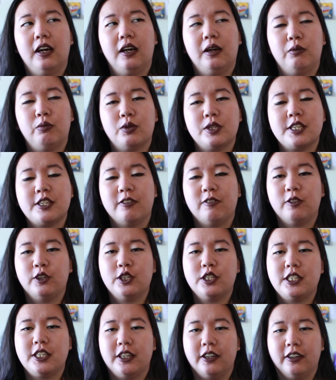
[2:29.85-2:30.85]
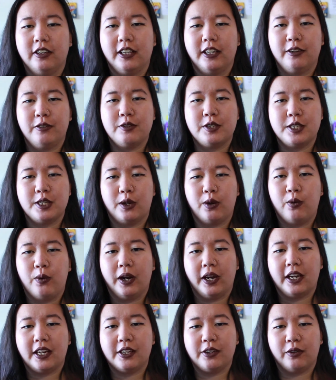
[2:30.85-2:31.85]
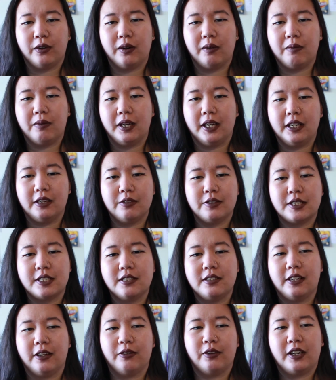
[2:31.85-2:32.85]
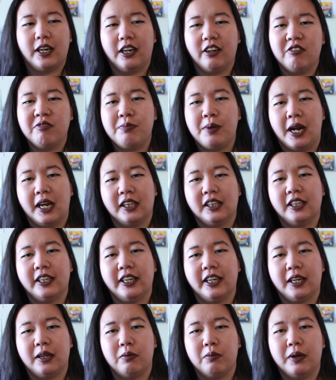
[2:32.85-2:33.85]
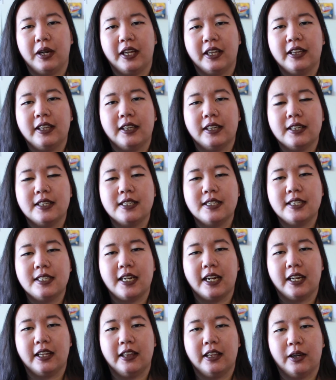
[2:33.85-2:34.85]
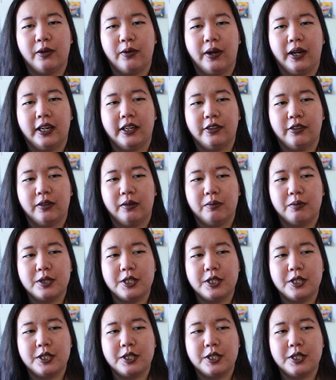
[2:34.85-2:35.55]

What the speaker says: was the first year that it was the quiet dorm, and they were kind of piloting, but I think it stayed the quiet dorm.